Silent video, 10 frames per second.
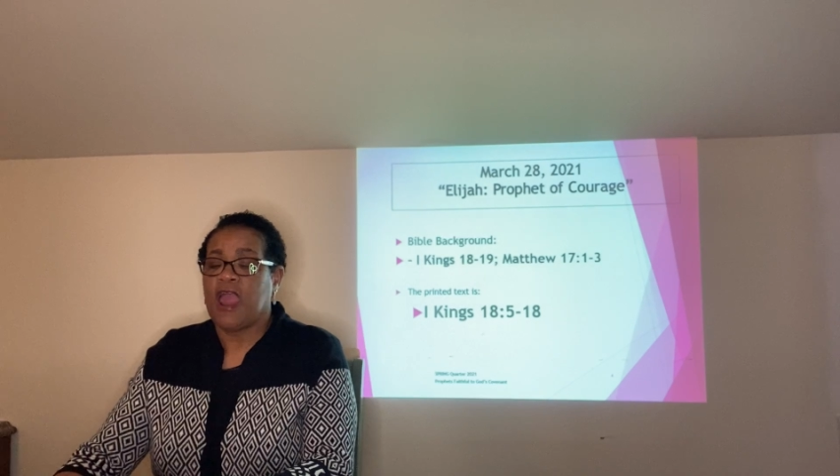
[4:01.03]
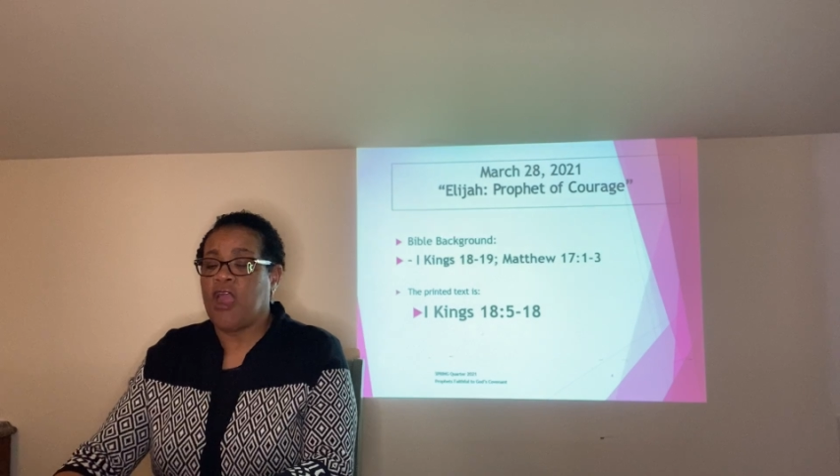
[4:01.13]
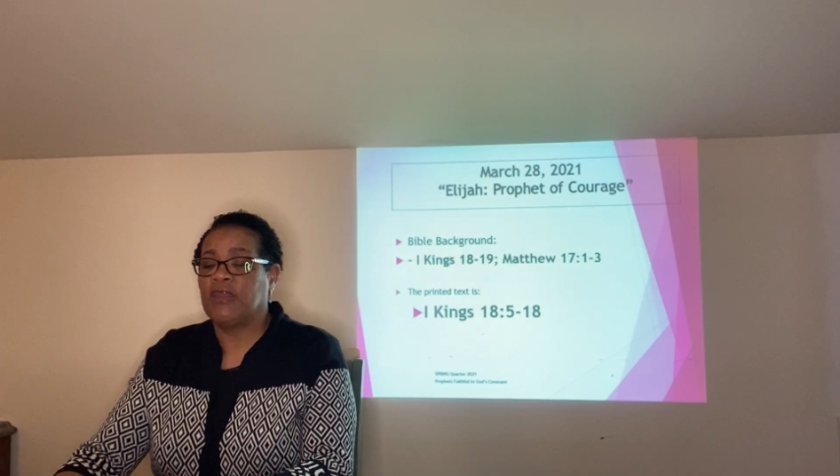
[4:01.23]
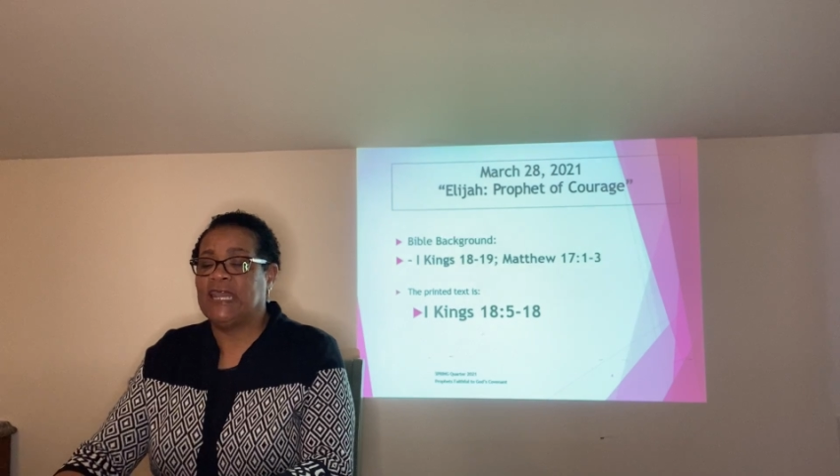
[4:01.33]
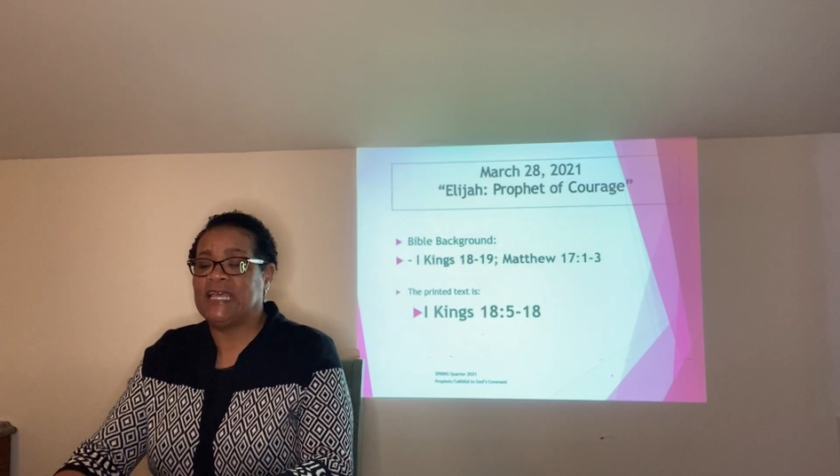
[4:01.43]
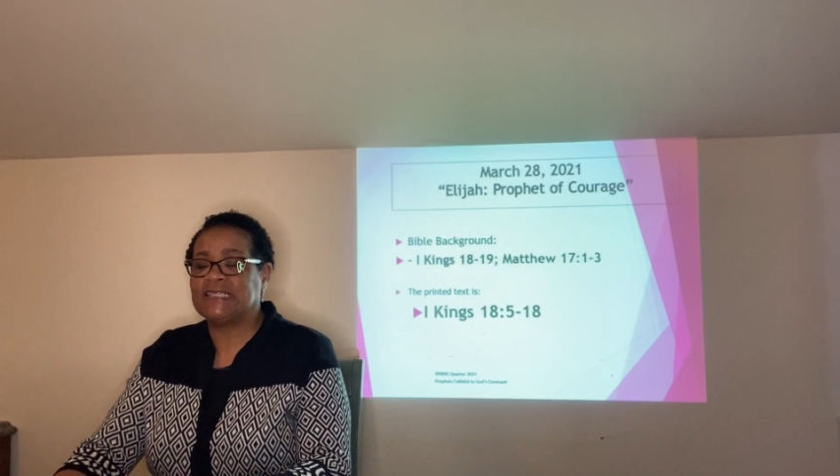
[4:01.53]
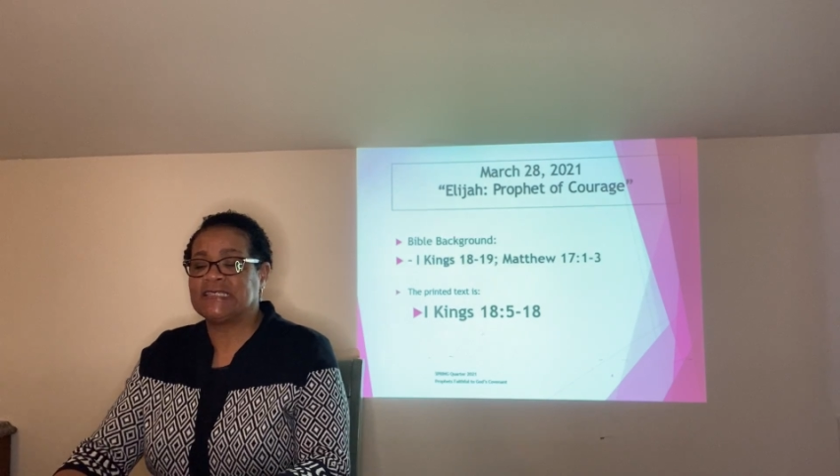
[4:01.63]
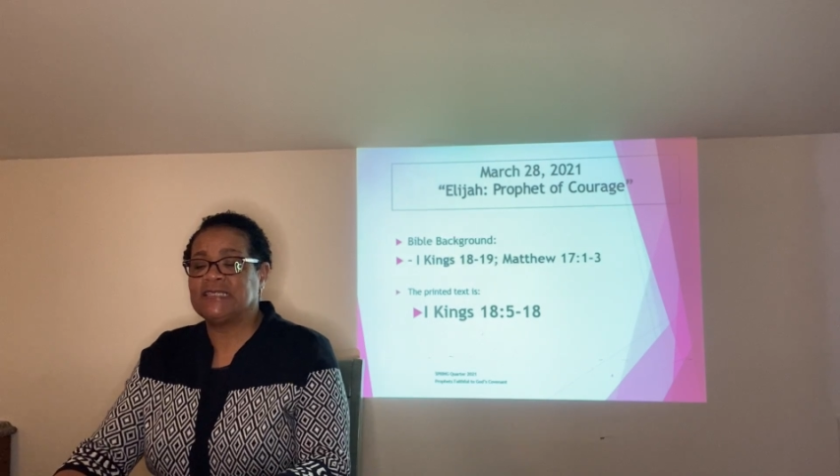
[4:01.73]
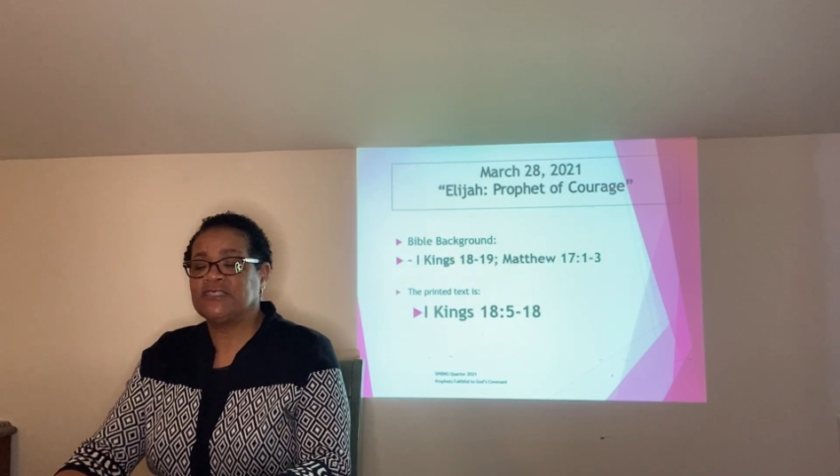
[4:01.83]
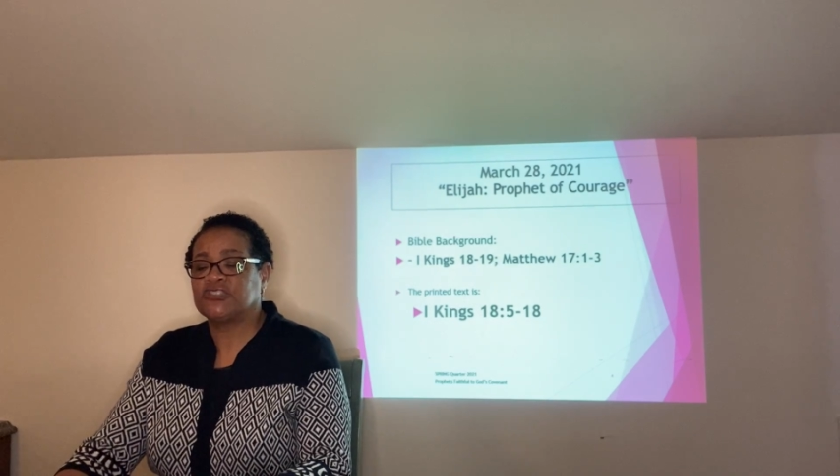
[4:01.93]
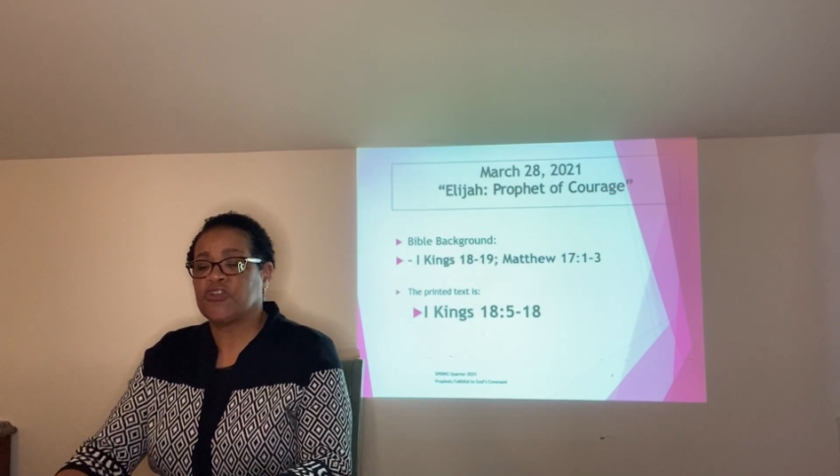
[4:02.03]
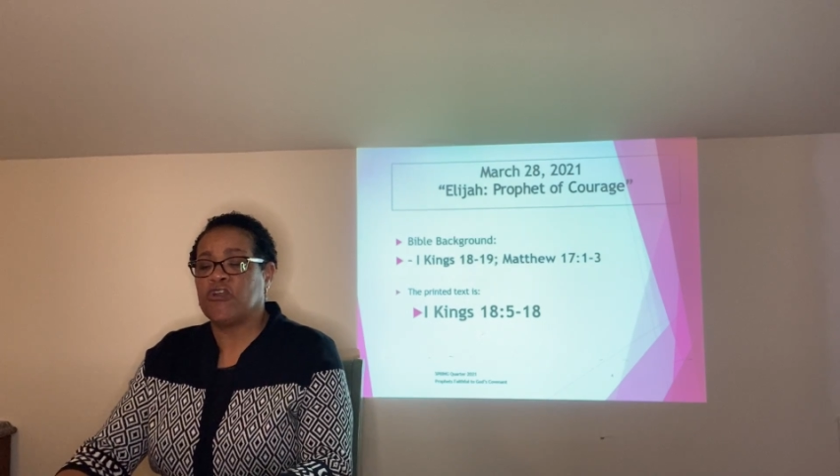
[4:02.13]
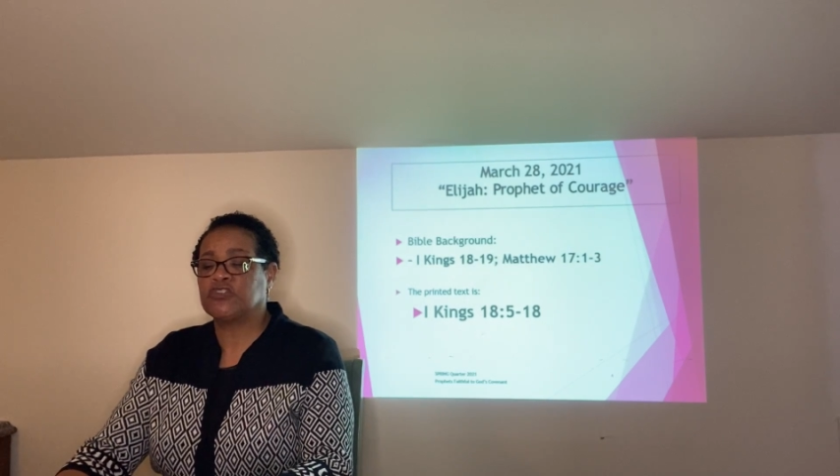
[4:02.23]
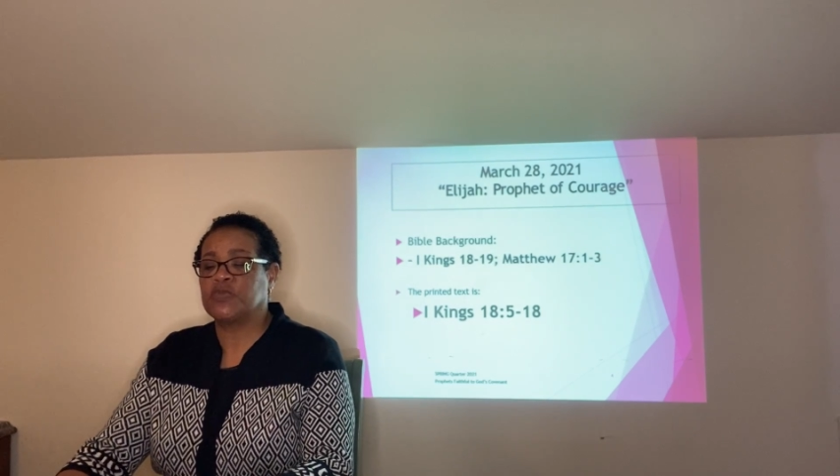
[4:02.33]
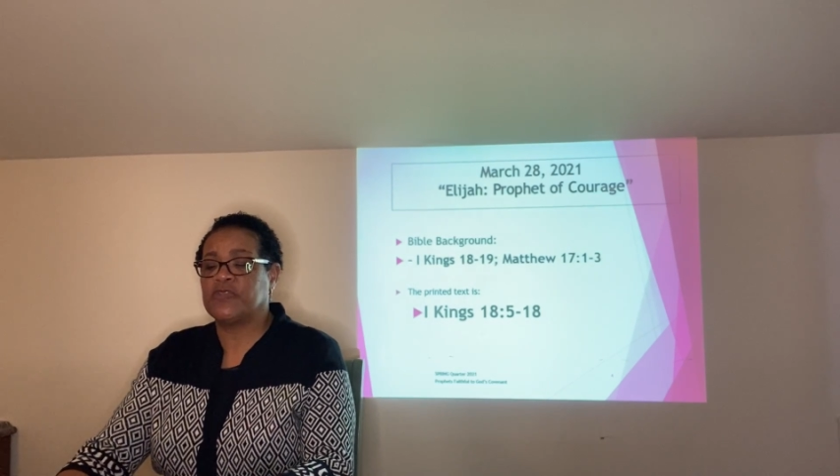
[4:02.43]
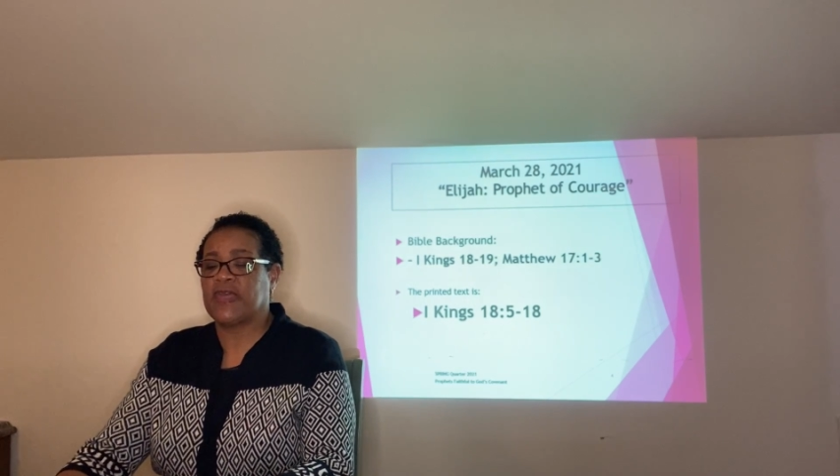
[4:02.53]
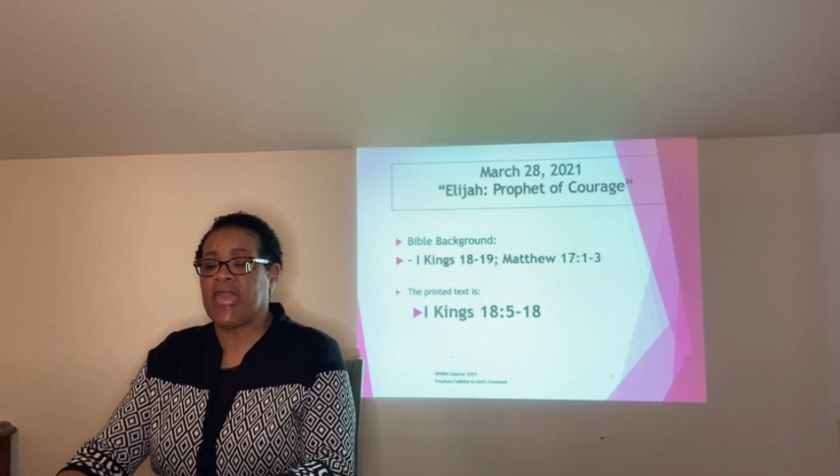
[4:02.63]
Our lesson starts with